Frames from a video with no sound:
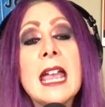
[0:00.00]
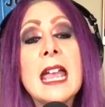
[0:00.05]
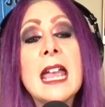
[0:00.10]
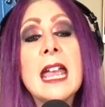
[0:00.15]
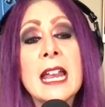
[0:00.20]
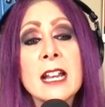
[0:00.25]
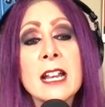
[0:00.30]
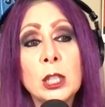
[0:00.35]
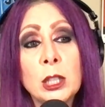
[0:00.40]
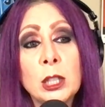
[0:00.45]

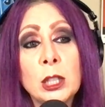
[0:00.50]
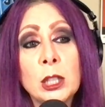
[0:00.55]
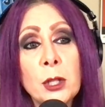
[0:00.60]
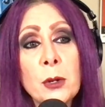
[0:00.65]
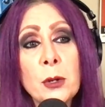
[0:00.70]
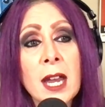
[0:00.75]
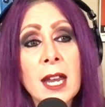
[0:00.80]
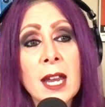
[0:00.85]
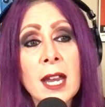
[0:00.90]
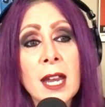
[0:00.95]

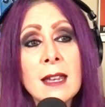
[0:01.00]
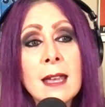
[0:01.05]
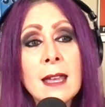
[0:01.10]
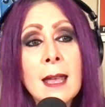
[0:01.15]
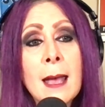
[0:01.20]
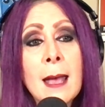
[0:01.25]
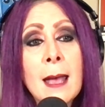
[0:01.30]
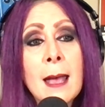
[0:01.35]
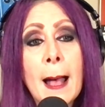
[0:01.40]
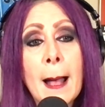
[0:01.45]
including
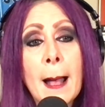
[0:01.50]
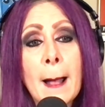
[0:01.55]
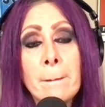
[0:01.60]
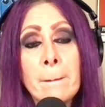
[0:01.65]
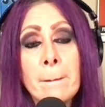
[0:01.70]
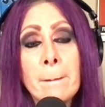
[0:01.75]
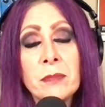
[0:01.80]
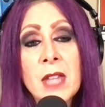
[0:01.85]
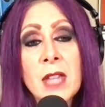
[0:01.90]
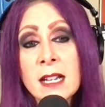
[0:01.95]

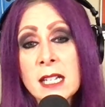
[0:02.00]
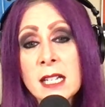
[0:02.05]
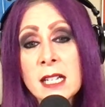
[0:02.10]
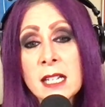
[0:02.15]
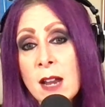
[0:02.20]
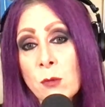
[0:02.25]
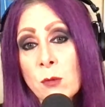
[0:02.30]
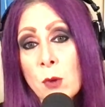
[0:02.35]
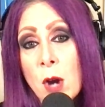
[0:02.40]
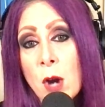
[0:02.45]

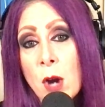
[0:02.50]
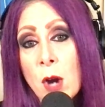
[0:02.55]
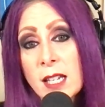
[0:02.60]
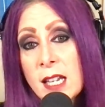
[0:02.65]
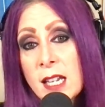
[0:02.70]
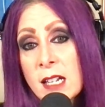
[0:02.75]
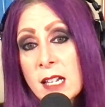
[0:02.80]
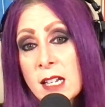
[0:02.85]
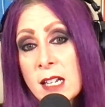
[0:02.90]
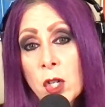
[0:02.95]
98 Rock
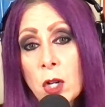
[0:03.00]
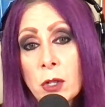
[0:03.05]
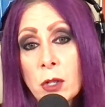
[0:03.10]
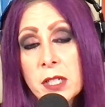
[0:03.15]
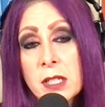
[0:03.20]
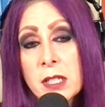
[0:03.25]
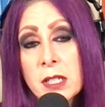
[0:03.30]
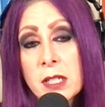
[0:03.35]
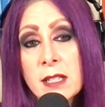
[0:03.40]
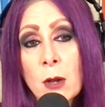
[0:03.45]
in
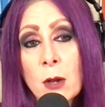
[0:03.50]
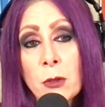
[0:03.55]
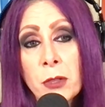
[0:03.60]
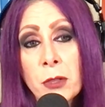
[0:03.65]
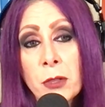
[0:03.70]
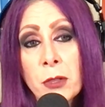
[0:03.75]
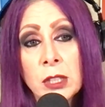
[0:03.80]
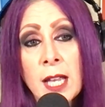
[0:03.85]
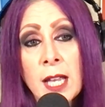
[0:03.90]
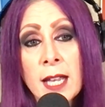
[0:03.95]
Charleston, South
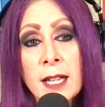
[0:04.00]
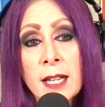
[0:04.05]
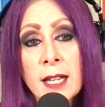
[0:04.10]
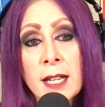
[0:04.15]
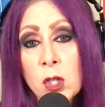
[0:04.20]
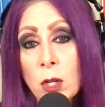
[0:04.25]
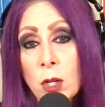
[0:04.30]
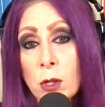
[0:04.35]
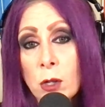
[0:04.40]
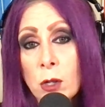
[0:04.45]
Carolina,
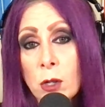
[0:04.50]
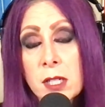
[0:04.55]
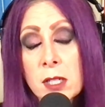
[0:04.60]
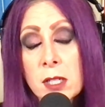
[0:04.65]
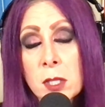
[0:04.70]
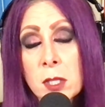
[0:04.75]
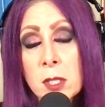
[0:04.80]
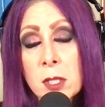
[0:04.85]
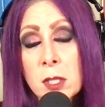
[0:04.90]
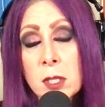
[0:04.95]

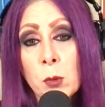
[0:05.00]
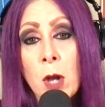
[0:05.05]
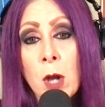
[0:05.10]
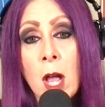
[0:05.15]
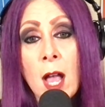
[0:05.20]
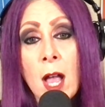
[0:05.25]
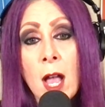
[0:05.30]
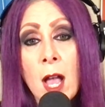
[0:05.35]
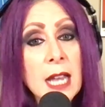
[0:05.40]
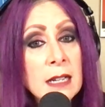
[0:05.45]
Charleston's Best
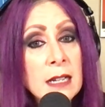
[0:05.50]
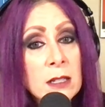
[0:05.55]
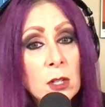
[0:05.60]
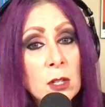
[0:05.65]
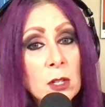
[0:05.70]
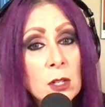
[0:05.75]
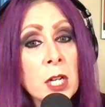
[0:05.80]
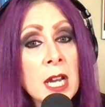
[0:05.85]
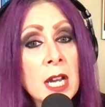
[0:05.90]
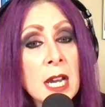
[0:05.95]
Rock, 10 to
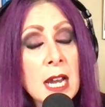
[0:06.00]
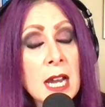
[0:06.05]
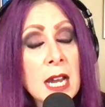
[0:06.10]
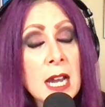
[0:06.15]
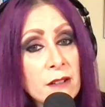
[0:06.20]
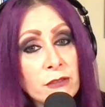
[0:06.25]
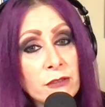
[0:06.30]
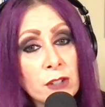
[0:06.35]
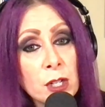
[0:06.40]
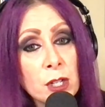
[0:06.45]
3
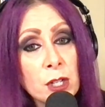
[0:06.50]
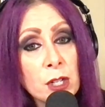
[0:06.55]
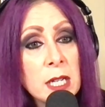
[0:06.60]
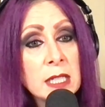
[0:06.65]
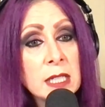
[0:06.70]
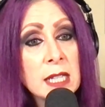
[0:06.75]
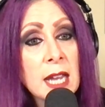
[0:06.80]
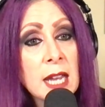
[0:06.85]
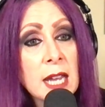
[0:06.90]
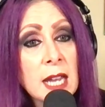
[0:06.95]
every
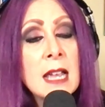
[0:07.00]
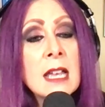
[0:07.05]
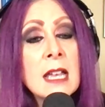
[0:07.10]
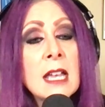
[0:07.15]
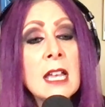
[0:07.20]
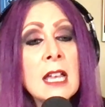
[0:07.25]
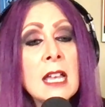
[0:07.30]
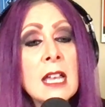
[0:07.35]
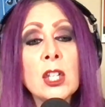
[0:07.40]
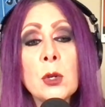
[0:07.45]
weekday.
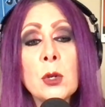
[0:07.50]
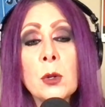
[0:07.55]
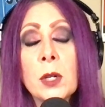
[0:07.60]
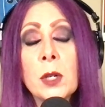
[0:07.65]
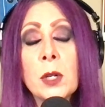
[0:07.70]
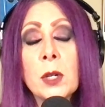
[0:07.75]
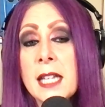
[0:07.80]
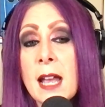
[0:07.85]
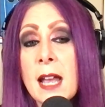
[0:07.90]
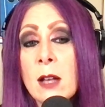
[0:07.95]
You
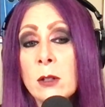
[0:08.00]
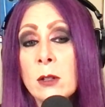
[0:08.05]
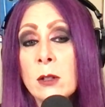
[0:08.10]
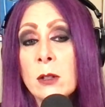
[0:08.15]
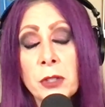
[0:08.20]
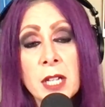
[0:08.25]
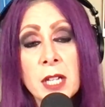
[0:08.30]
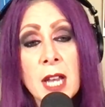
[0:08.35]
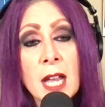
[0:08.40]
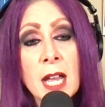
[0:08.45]
can
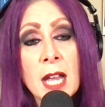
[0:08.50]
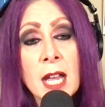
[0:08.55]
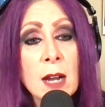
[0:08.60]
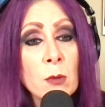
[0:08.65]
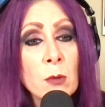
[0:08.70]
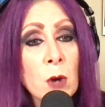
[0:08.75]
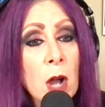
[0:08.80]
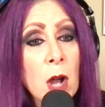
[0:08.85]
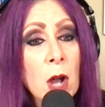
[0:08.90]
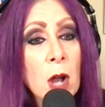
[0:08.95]
download the 98
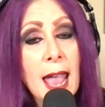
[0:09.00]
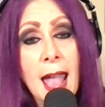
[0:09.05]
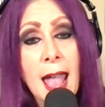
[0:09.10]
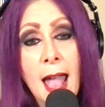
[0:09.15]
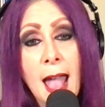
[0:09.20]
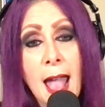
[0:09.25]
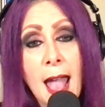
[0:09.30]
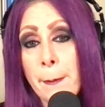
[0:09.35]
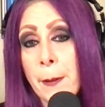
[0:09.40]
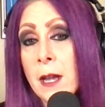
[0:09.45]
Rock
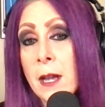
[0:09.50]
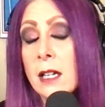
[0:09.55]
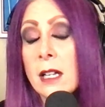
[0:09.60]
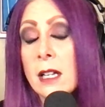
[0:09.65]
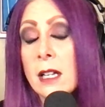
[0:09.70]
app,